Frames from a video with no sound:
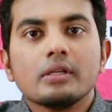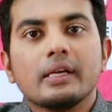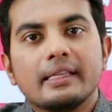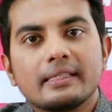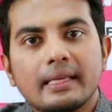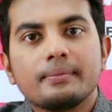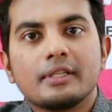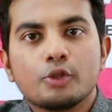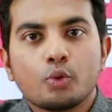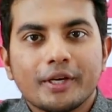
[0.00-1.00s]
In some
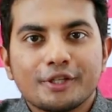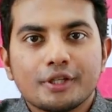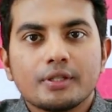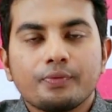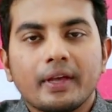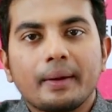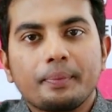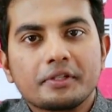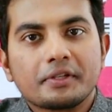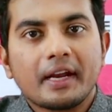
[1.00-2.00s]
situations, we are
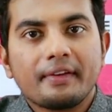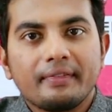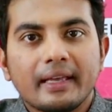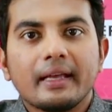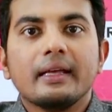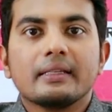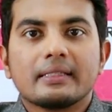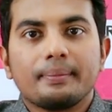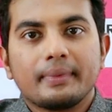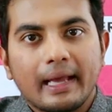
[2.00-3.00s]
prescribing
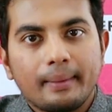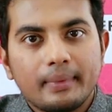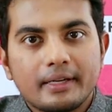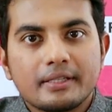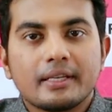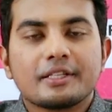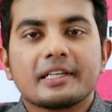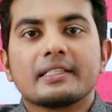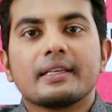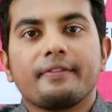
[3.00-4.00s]
some tablets such
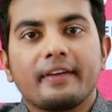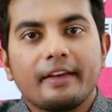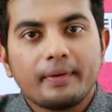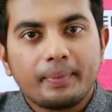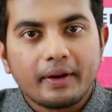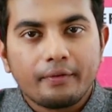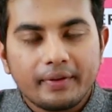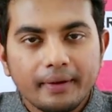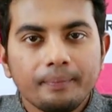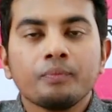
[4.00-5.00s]
as
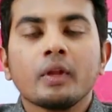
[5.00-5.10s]
favipiravir,